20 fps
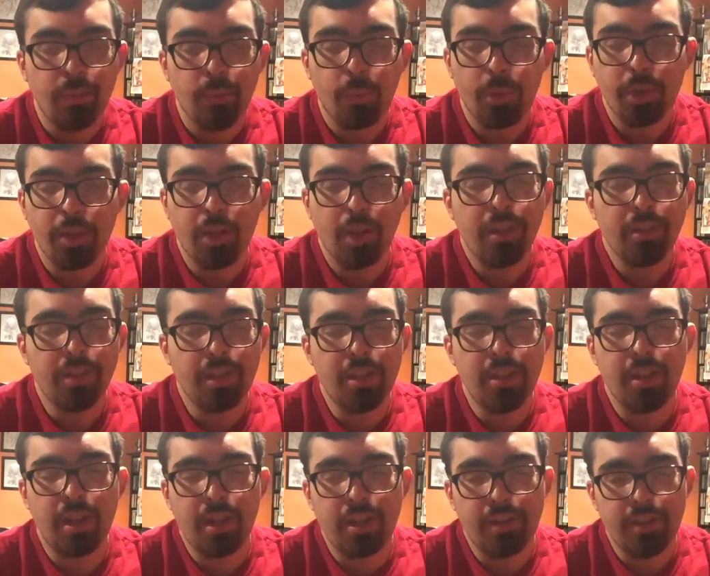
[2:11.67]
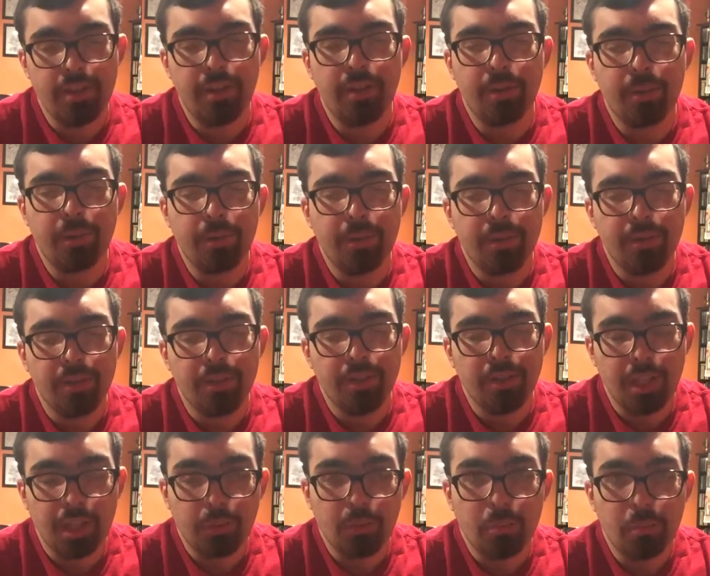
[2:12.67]
We all did not know
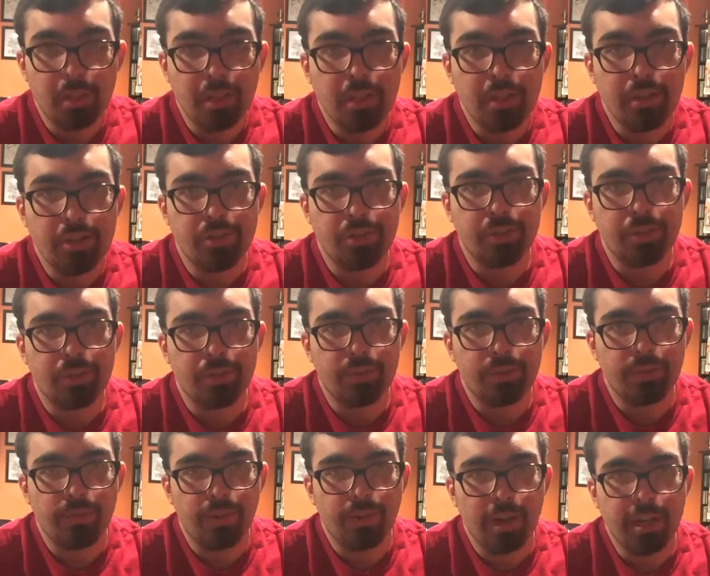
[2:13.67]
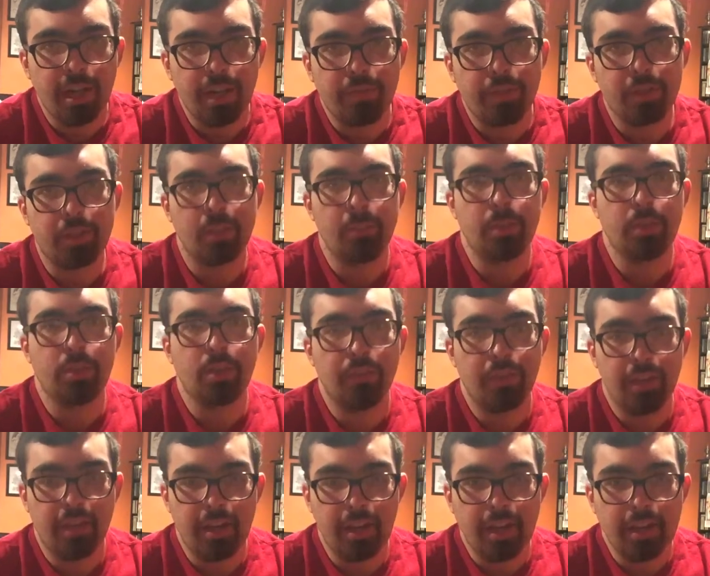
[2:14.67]
he would be injured right after coming off
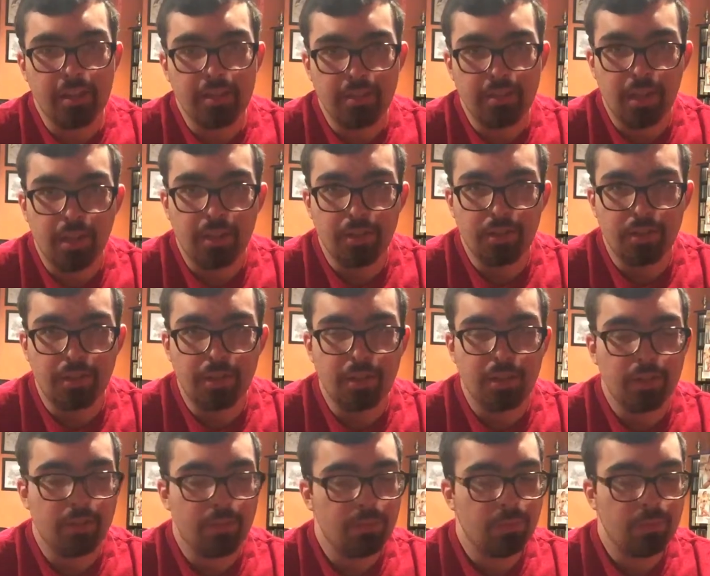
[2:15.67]
of that ACL injury.